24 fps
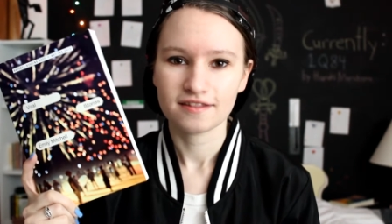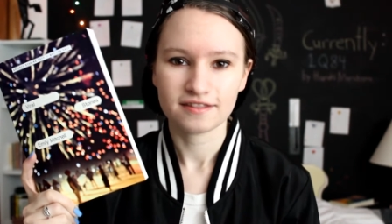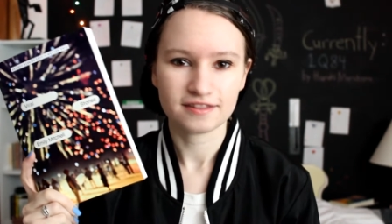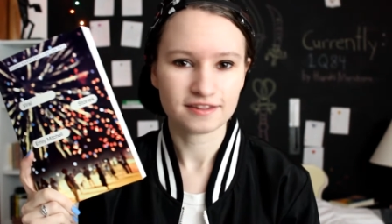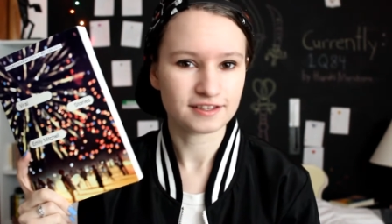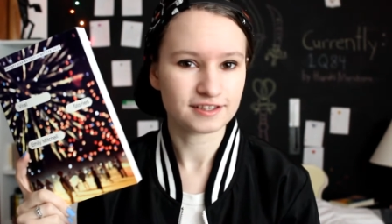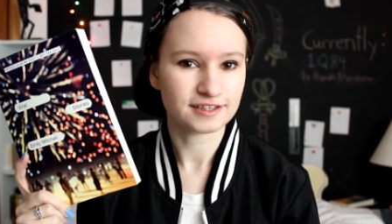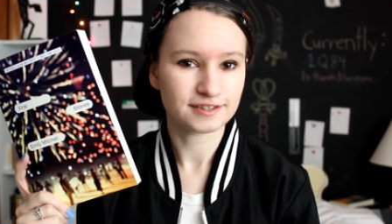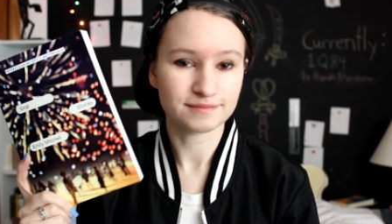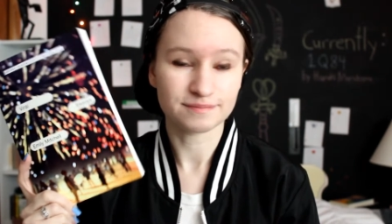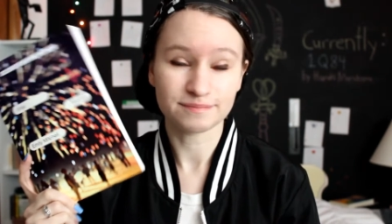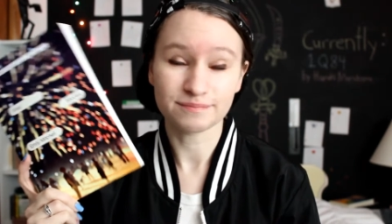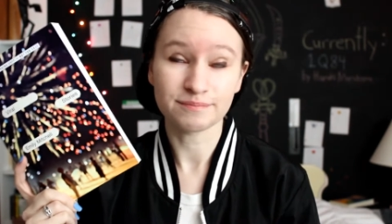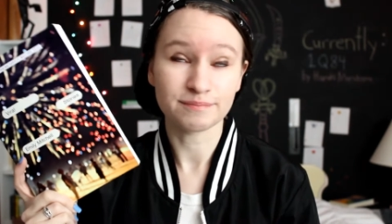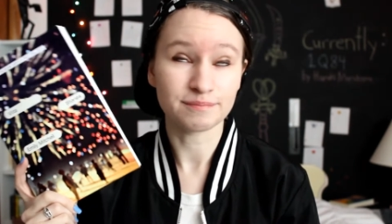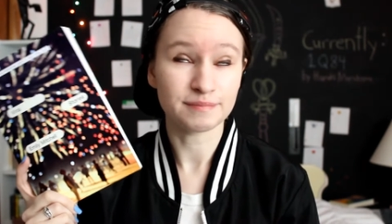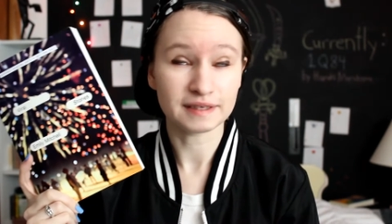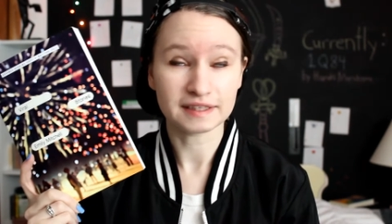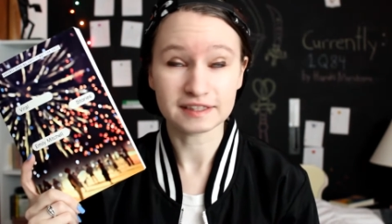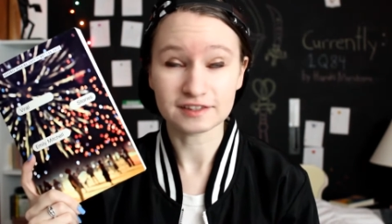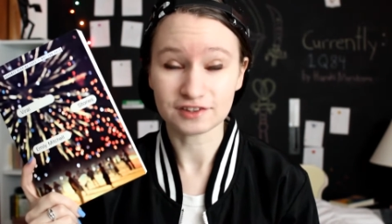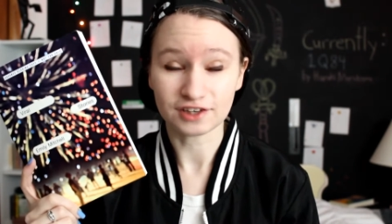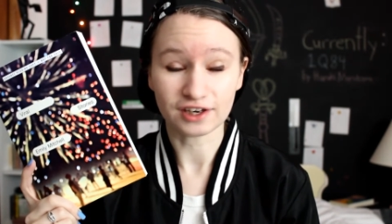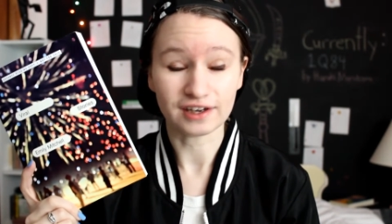the
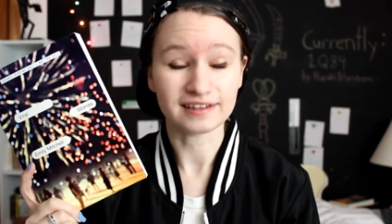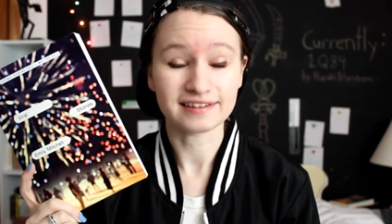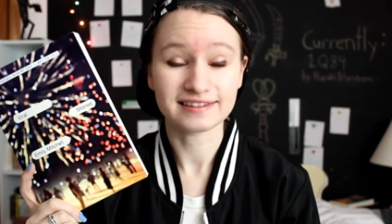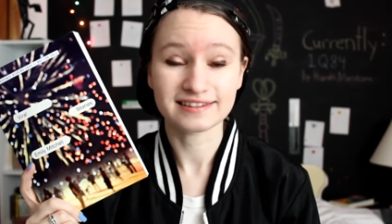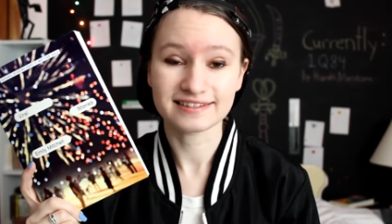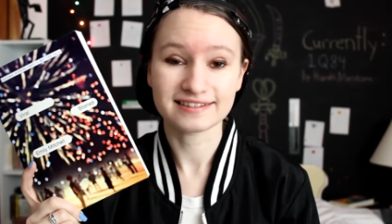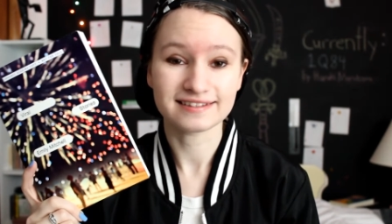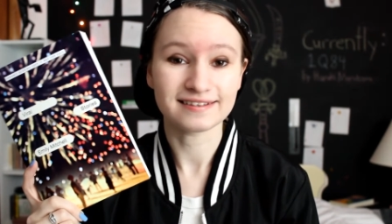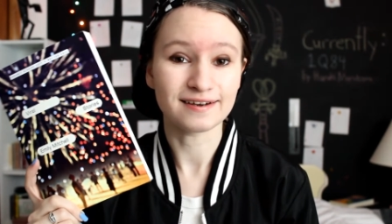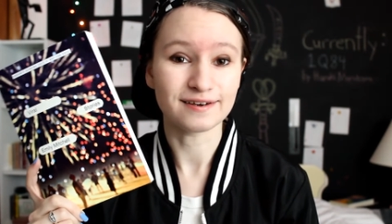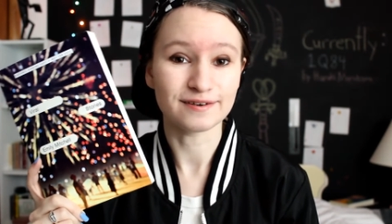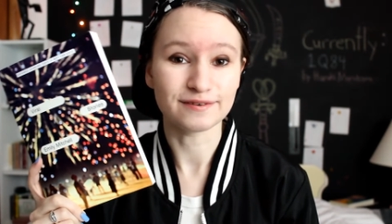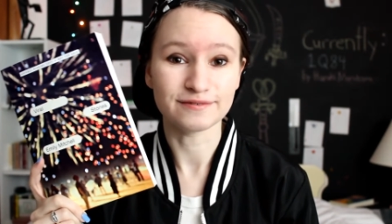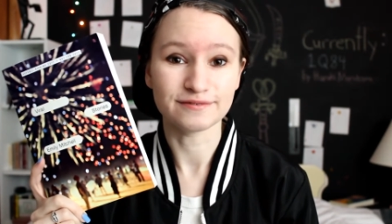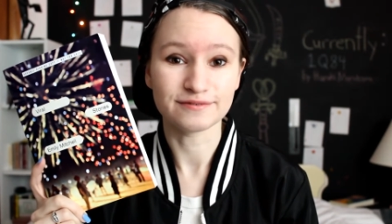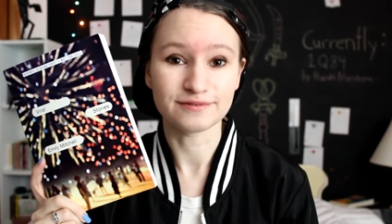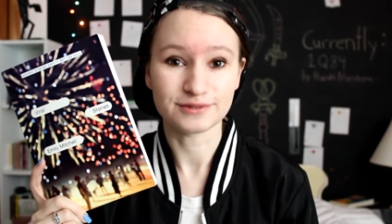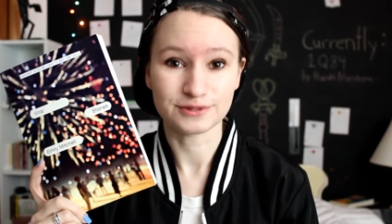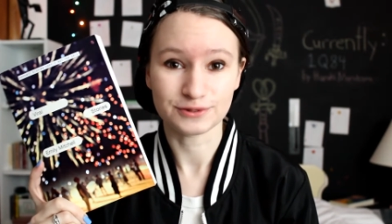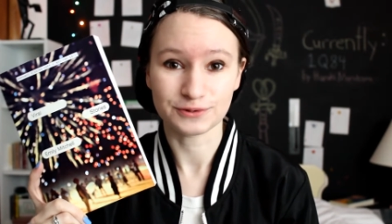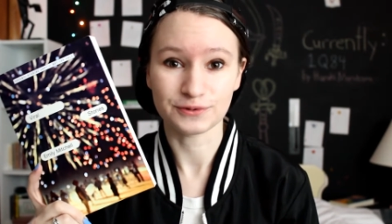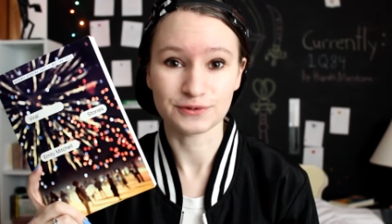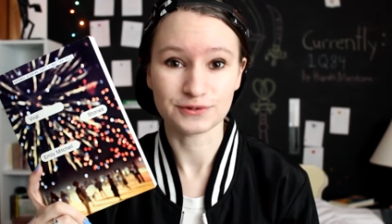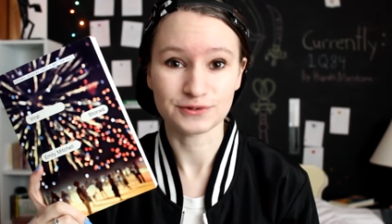big shots of
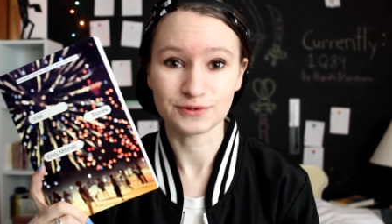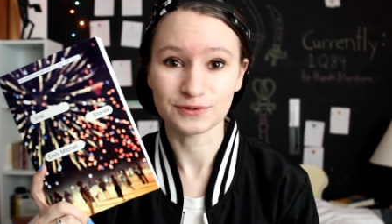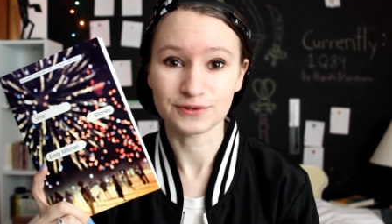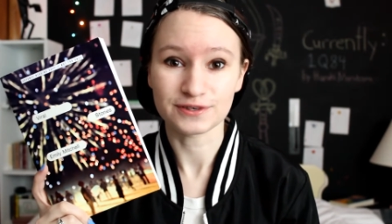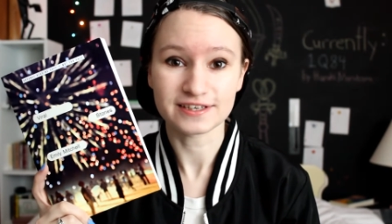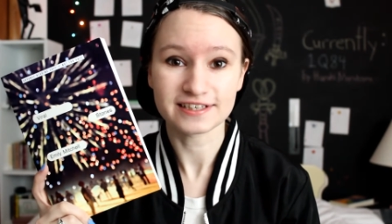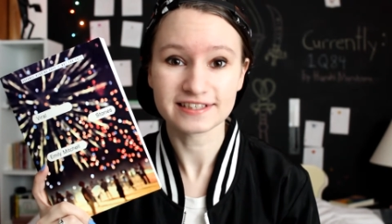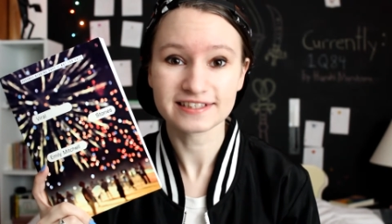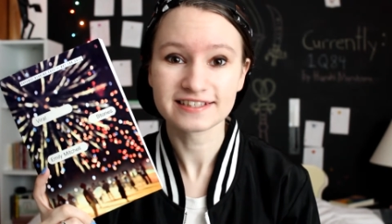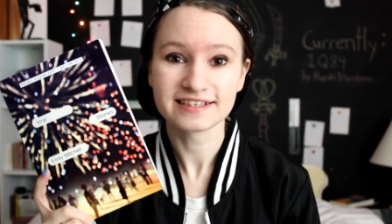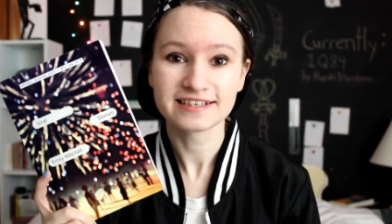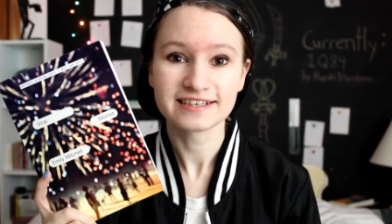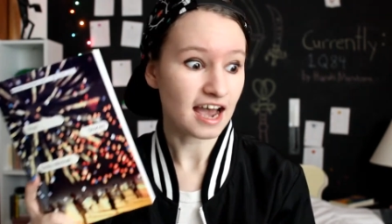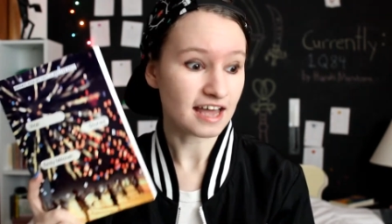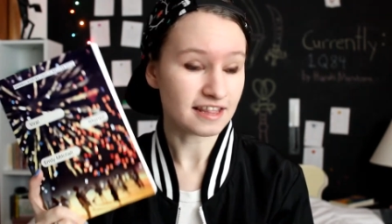short stories.